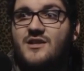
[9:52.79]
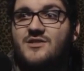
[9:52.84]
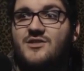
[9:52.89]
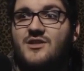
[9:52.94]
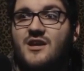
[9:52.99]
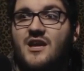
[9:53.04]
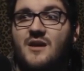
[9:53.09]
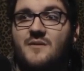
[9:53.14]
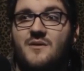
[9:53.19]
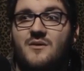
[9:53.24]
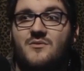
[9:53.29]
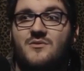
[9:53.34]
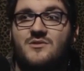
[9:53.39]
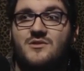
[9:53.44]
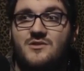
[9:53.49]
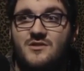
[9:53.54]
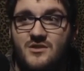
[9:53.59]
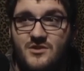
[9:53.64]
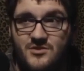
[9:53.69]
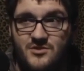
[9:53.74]
that, they came out
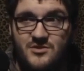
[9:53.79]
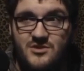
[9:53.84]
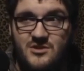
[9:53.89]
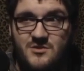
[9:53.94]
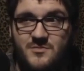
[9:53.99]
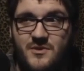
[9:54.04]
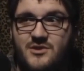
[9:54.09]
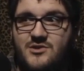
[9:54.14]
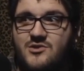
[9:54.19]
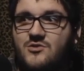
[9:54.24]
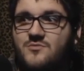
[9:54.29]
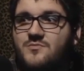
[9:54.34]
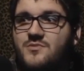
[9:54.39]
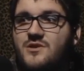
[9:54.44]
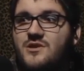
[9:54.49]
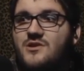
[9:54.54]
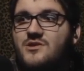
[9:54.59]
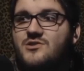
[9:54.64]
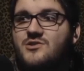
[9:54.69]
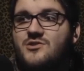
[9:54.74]
with another special
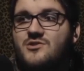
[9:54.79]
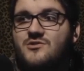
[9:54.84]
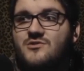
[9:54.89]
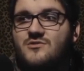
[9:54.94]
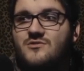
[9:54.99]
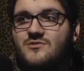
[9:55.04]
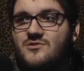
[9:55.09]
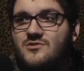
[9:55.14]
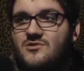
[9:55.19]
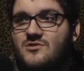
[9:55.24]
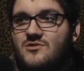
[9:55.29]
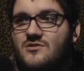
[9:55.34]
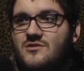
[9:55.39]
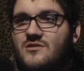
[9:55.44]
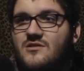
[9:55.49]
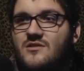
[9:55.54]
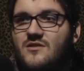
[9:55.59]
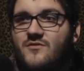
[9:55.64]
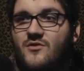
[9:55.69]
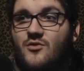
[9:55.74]
Pikachu. So,
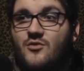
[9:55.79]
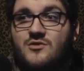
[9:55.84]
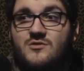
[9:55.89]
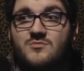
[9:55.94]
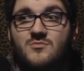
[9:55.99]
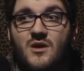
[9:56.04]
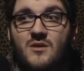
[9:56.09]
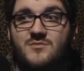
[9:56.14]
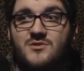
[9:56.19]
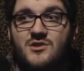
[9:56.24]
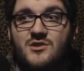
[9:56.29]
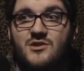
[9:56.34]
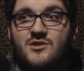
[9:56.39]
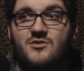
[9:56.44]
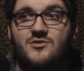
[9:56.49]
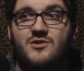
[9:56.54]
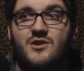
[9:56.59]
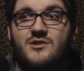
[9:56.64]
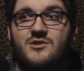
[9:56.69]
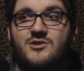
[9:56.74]
of course, Mom's going to
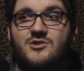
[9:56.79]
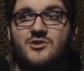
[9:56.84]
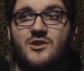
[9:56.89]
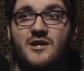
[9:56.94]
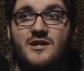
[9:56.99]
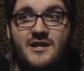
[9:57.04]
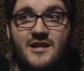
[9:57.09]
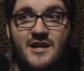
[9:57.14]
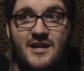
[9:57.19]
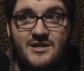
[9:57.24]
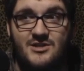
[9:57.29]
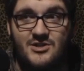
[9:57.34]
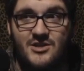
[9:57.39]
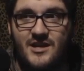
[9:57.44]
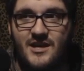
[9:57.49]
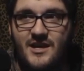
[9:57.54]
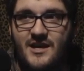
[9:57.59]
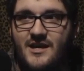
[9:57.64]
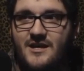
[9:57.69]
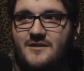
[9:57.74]
go nuts trying to catch
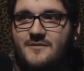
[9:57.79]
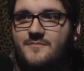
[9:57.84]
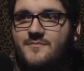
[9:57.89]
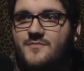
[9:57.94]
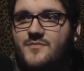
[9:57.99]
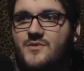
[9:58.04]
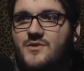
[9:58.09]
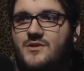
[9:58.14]
that.